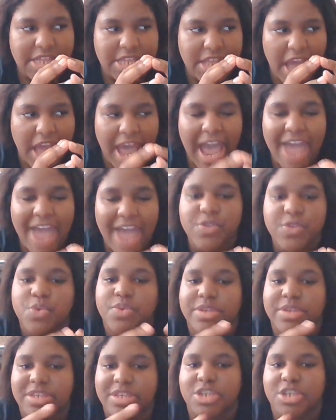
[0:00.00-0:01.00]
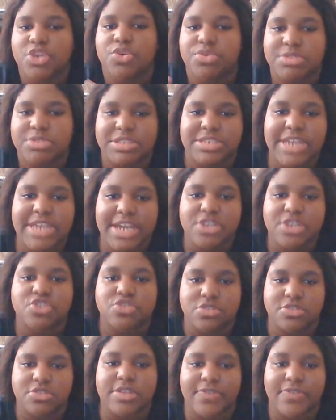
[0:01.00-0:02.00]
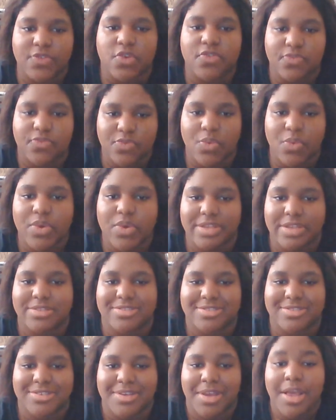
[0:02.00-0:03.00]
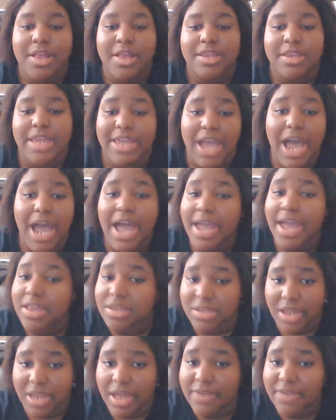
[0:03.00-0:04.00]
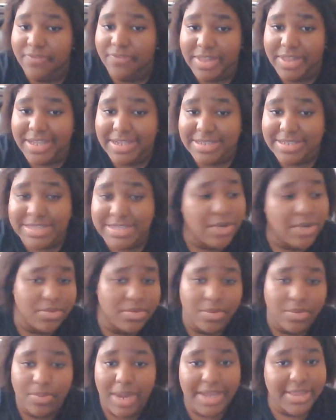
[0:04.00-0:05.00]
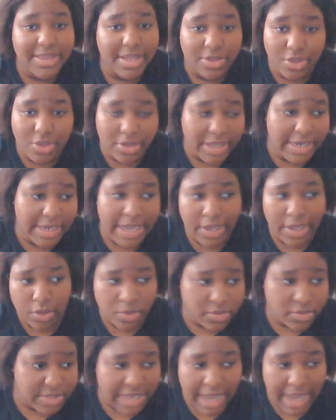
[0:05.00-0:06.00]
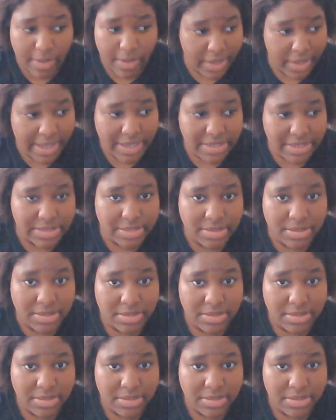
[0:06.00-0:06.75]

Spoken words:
have you hear the textures of her voice. Like, I love this. I don't know why they're looking at her sideways.